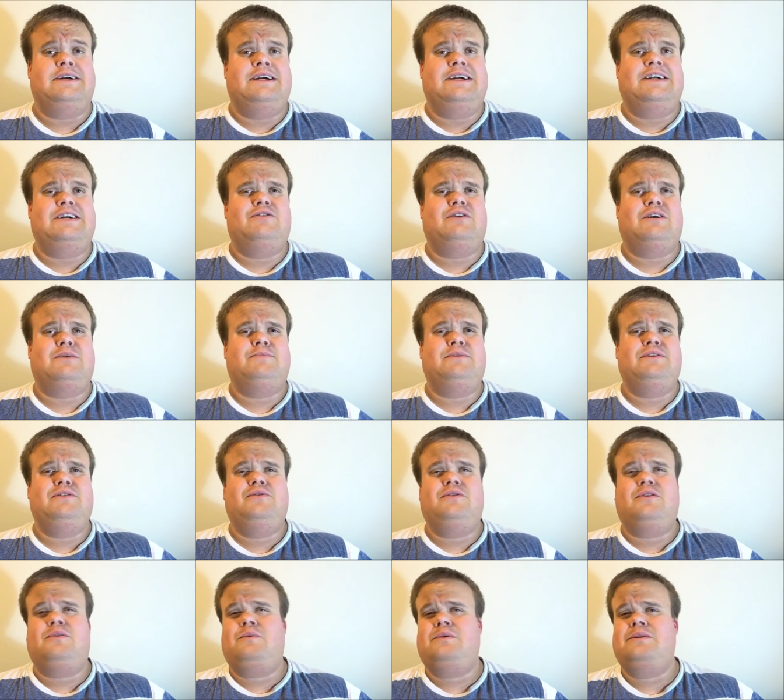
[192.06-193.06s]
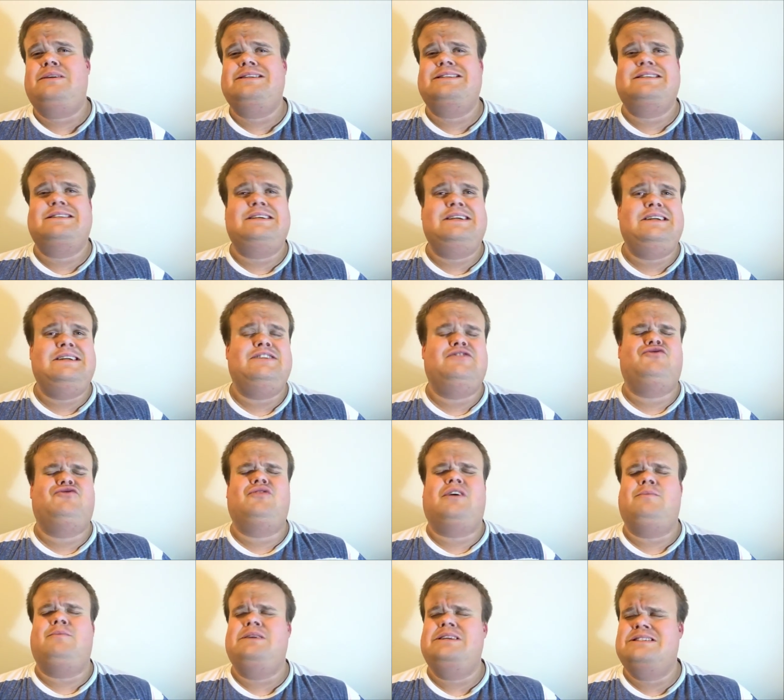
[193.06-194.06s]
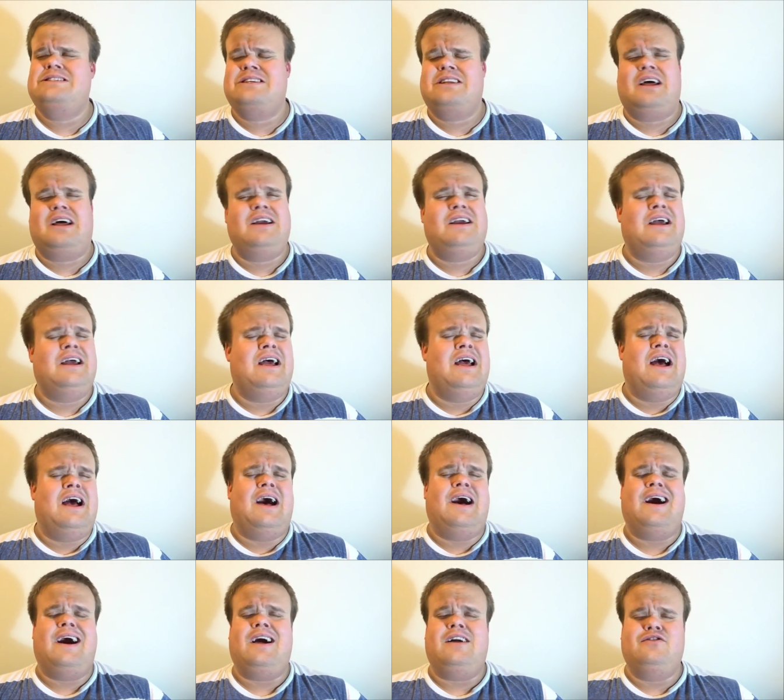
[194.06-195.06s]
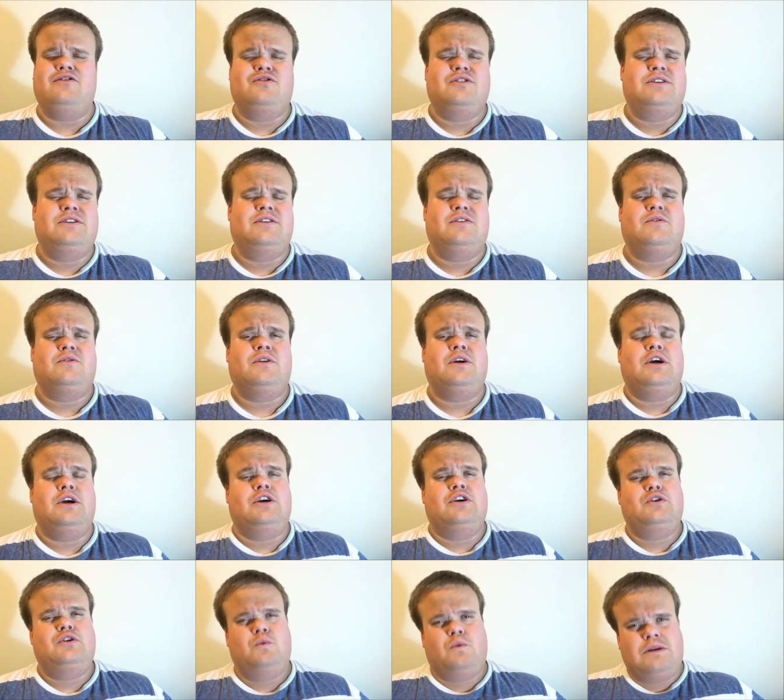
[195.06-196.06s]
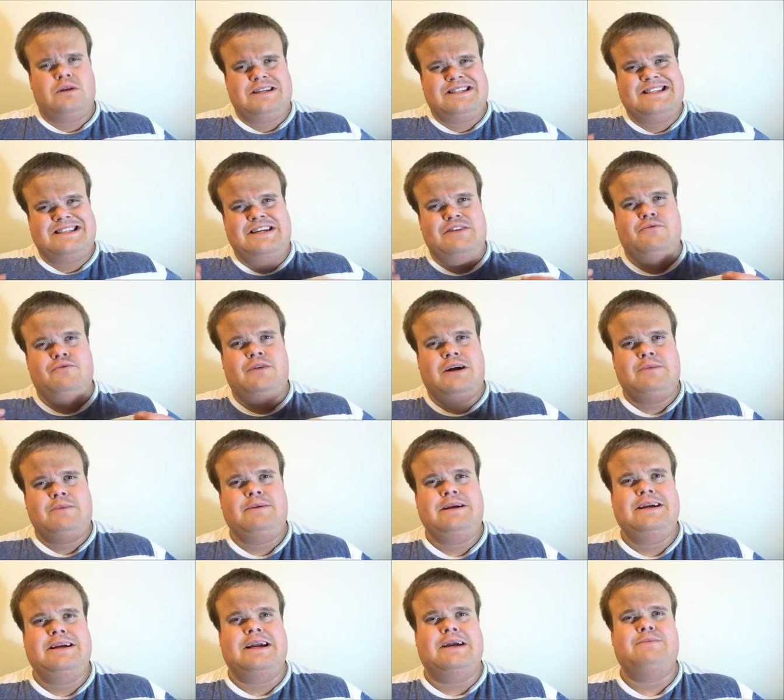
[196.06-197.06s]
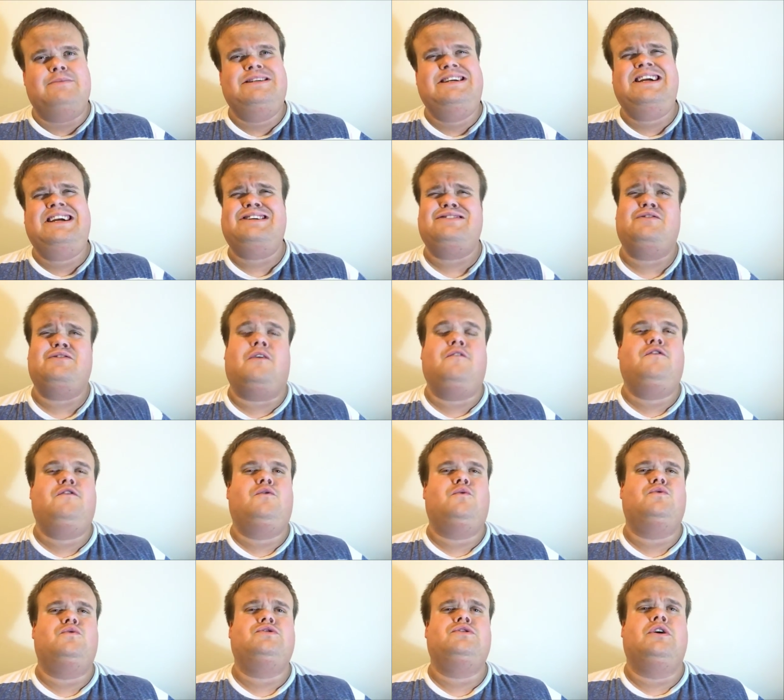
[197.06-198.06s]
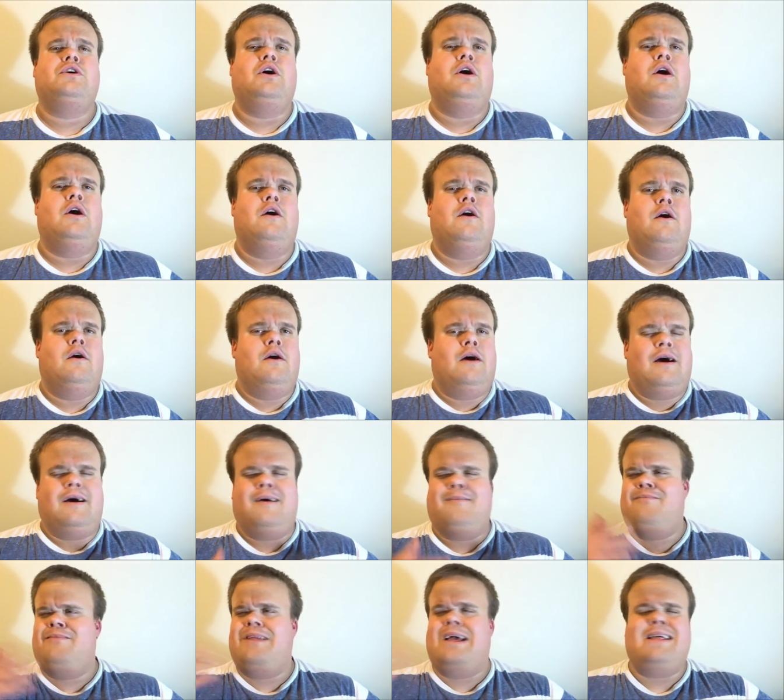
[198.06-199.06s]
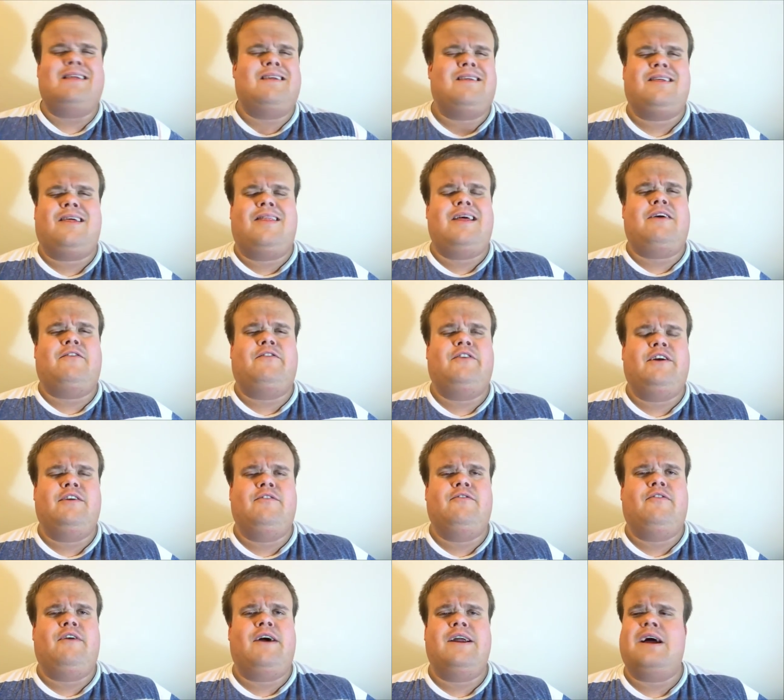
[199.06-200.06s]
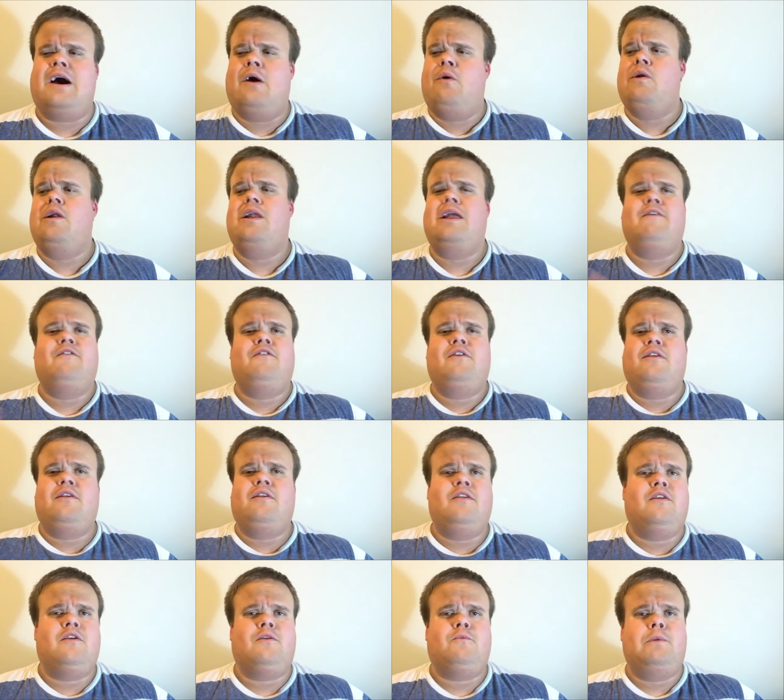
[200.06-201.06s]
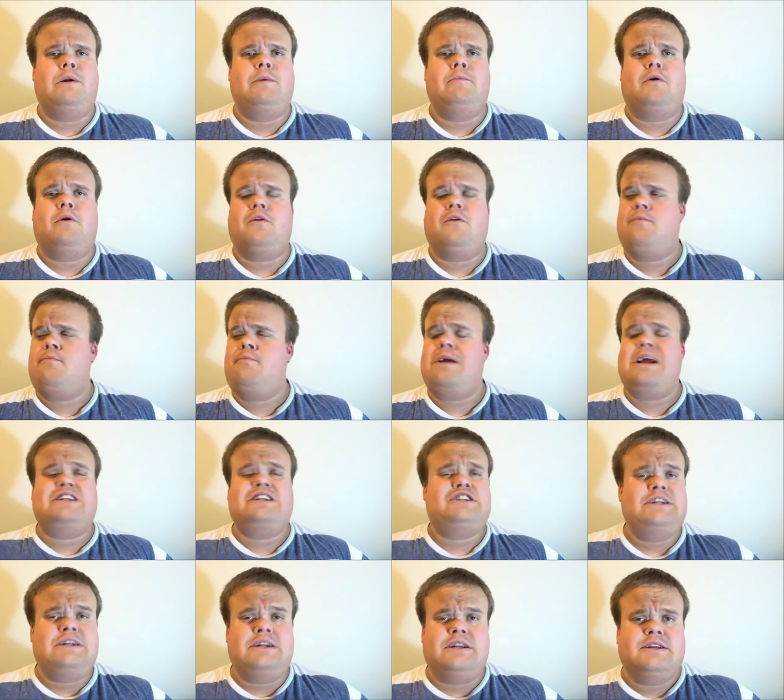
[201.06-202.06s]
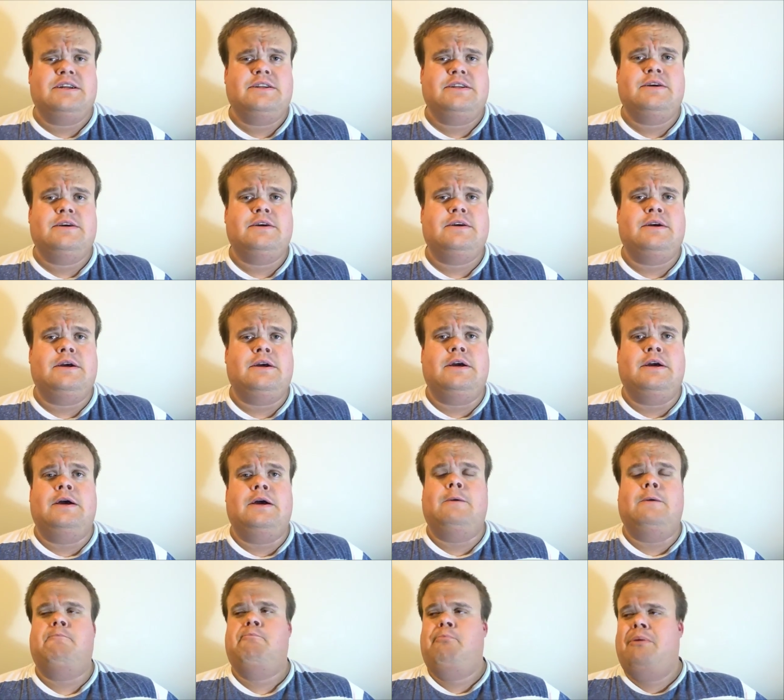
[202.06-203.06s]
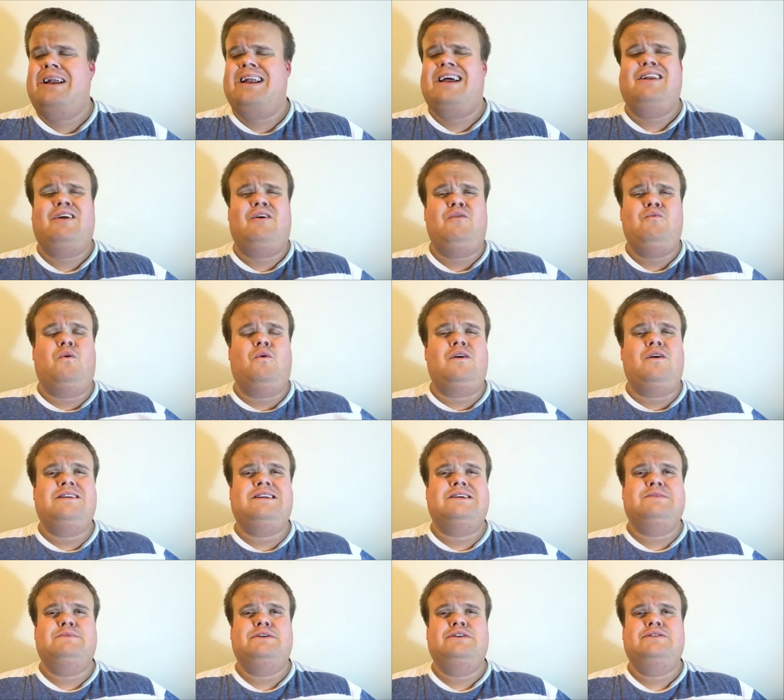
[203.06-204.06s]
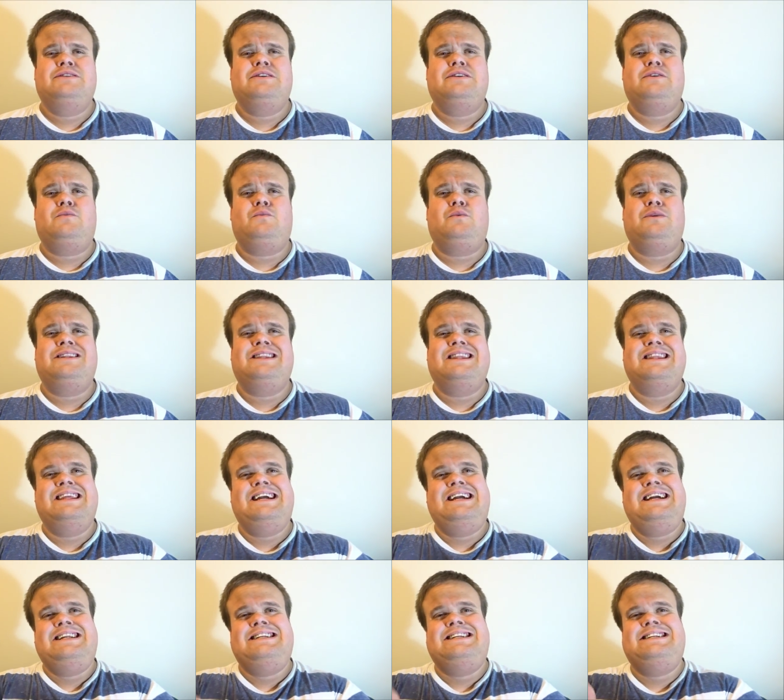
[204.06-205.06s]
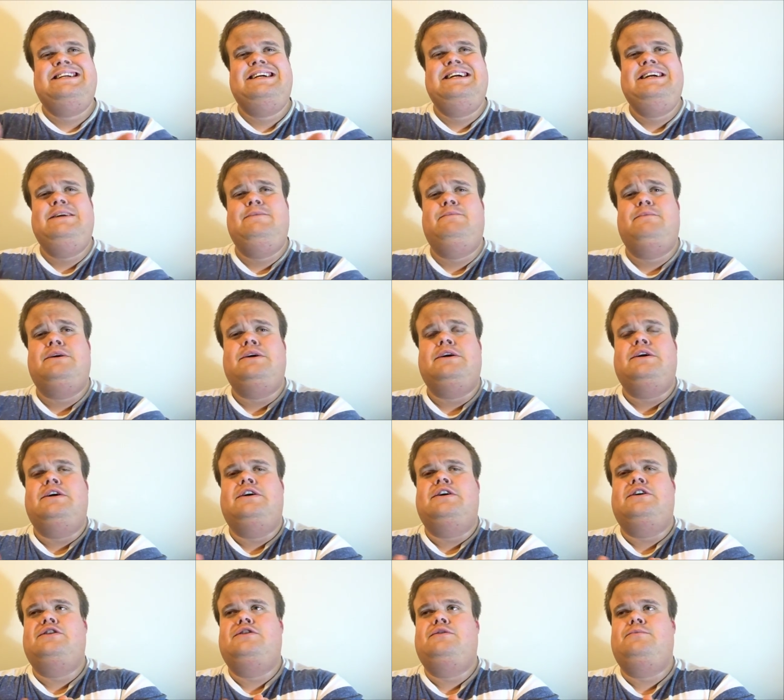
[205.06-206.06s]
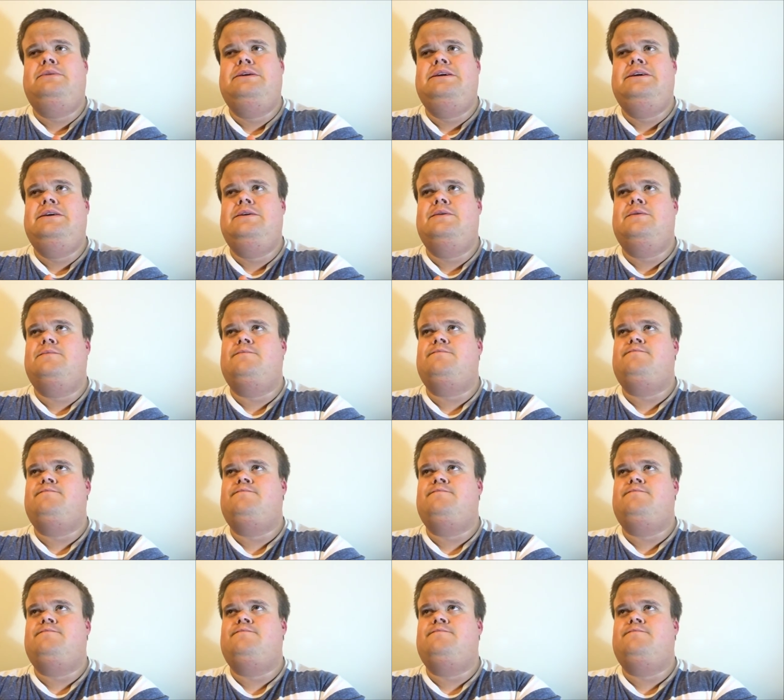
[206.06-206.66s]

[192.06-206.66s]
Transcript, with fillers: in rugby. You don't want to see drummings like a hundred nil. You want to see rugby games. Yes, of course, as a South African fan, I would love to see the Springboks smash England, but I don't want it, because I don't want their team to be